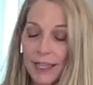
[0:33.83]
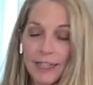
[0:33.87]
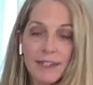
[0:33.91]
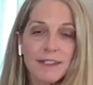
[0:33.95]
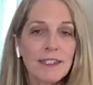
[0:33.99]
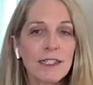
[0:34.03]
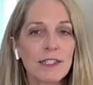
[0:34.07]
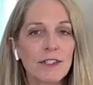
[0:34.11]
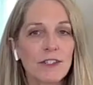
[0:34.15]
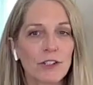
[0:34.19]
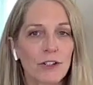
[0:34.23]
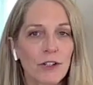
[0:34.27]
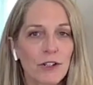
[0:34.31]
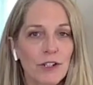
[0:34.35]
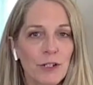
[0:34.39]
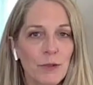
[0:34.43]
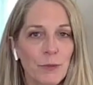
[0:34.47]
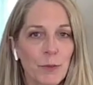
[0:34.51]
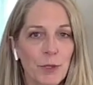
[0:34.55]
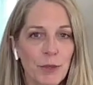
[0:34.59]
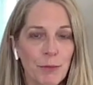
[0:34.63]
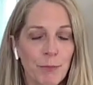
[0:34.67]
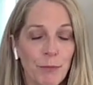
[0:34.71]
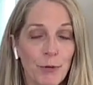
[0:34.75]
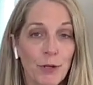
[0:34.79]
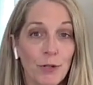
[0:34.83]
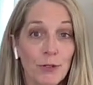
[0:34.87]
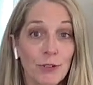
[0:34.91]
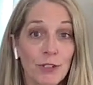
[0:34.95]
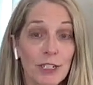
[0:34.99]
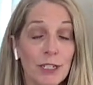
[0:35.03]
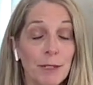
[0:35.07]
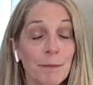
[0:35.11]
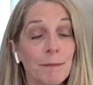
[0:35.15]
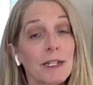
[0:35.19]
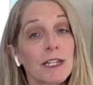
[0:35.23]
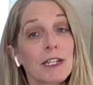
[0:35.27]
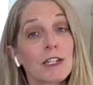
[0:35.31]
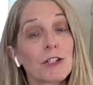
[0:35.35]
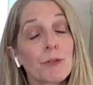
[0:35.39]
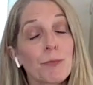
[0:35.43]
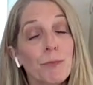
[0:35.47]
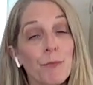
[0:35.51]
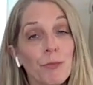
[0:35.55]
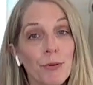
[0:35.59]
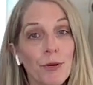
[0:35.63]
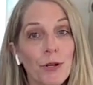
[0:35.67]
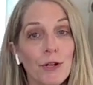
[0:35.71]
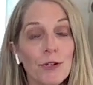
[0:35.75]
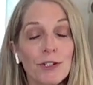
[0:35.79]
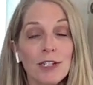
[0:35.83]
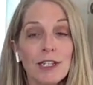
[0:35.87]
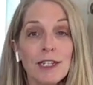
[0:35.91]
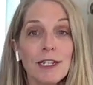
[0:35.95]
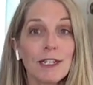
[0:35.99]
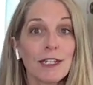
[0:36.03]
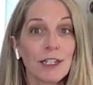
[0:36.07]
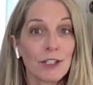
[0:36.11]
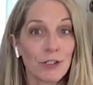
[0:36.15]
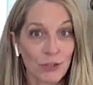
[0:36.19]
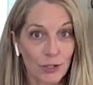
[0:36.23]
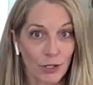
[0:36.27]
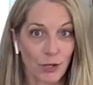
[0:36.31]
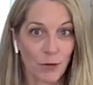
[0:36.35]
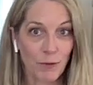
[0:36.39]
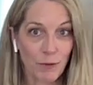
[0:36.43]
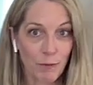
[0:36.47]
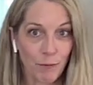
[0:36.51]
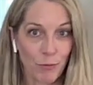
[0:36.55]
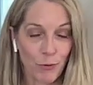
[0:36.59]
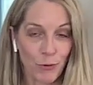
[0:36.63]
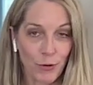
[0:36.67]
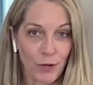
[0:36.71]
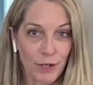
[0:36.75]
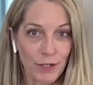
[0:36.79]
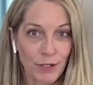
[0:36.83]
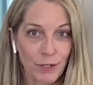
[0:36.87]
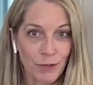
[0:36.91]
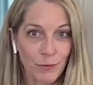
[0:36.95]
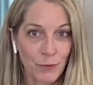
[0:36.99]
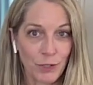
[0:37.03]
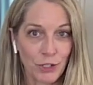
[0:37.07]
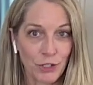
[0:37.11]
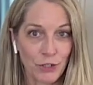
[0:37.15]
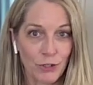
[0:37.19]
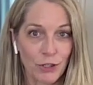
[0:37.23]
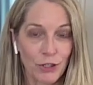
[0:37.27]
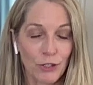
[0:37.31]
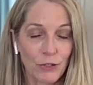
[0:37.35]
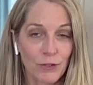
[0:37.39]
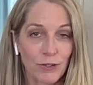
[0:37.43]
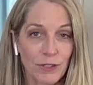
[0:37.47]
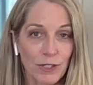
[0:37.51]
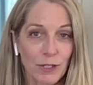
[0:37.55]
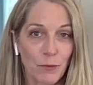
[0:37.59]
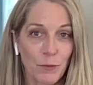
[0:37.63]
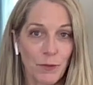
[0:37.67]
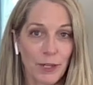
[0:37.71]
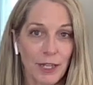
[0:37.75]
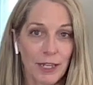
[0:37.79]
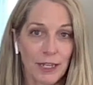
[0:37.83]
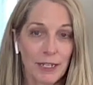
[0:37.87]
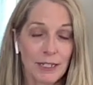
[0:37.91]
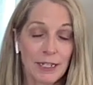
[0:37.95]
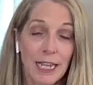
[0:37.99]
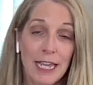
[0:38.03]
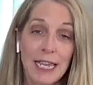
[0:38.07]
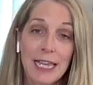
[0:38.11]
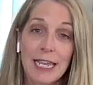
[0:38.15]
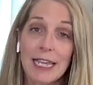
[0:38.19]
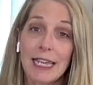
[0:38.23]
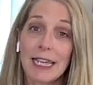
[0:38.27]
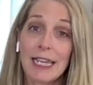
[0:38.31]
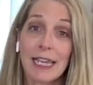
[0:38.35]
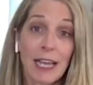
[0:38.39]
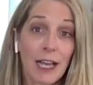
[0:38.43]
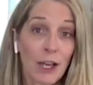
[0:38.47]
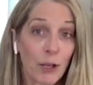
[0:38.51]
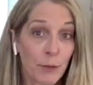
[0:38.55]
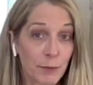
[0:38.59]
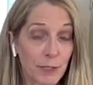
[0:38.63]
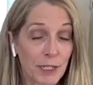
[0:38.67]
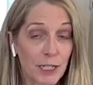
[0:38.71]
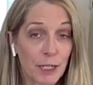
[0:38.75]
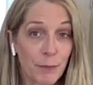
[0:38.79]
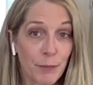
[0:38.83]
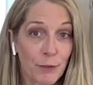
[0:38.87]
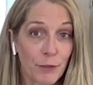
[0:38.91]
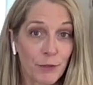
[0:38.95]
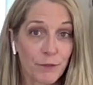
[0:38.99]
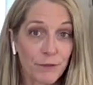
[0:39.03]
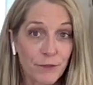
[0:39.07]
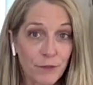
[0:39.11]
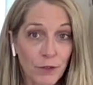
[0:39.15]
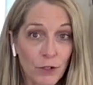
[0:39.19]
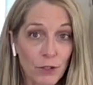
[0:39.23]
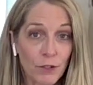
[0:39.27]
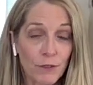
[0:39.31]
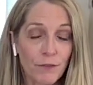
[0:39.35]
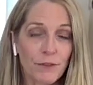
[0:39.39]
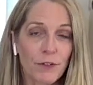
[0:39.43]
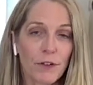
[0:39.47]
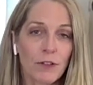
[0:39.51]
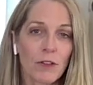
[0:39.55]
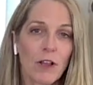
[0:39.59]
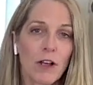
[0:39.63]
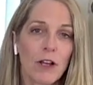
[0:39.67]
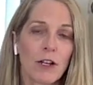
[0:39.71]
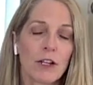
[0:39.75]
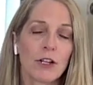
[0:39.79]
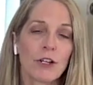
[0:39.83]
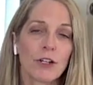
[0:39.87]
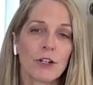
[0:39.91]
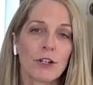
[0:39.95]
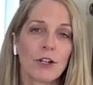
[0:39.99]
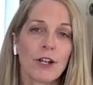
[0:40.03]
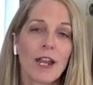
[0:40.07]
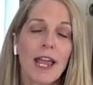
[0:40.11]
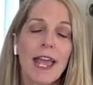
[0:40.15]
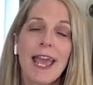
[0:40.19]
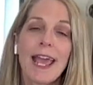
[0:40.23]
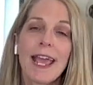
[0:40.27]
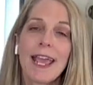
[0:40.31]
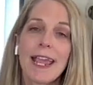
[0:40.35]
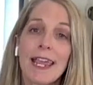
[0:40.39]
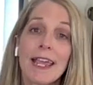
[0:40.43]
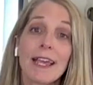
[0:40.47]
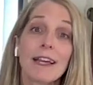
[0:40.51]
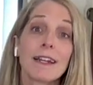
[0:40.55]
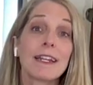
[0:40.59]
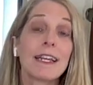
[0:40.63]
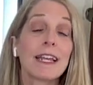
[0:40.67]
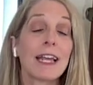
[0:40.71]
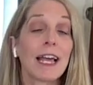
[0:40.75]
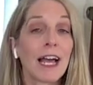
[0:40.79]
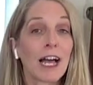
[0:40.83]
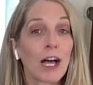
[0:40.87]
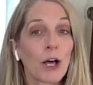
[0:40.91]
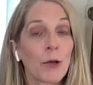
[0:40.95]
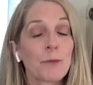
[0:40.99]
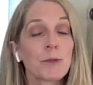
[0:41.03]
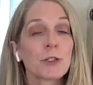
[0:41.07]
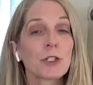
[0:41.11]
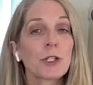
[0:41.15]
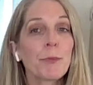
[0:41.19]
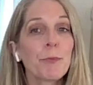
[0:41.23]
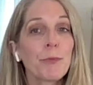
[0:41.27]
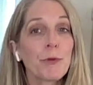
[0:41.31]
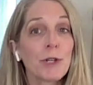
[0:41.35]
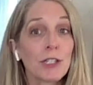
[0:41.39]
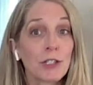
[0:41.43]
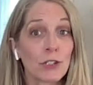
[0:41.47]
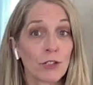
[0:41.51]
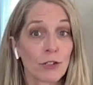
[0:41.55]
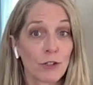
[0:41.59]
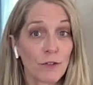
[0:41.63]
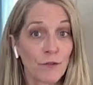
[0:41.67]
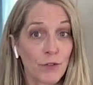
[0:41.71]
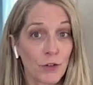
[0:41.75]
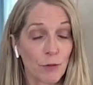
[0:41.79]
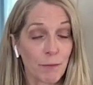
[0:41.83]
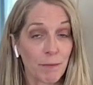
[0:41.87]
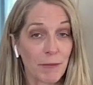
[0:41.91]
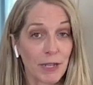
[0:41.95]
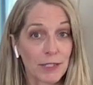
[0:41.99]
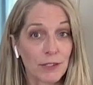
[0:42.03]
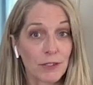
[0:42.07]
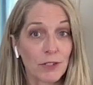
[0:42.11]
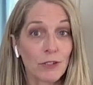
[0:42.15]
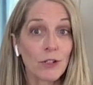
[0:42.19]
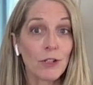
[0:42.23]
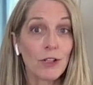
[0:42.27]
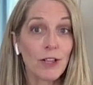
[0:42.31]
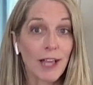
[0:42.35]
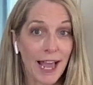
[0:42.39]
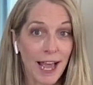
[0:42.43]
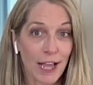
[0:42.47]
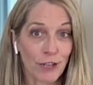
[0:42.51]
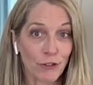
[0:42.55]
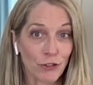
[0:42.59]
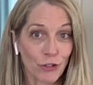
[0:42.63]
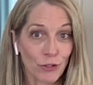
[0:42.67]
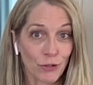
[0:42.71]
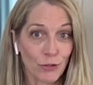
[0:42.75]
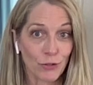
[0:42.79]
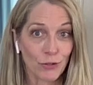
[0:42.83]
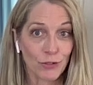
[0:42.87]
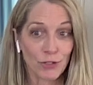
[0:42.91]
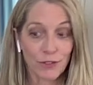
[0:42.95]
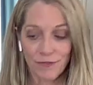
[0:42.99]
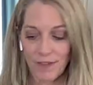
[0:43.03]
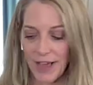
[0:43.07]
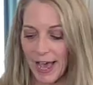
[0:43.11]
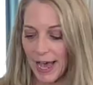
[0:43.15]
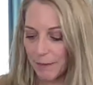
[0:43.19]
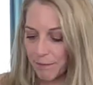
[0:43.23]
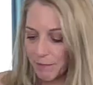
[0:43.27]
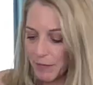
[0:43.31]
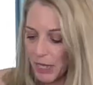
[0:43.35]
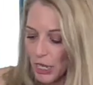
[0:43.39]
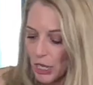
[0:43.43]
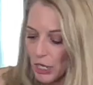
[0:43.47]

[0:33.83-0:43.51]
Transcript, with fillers: let's get started with protein, because protein is so important when you're losing weight. It helps keep you full for longer, and it helps to preserve your muscle as you lose fat.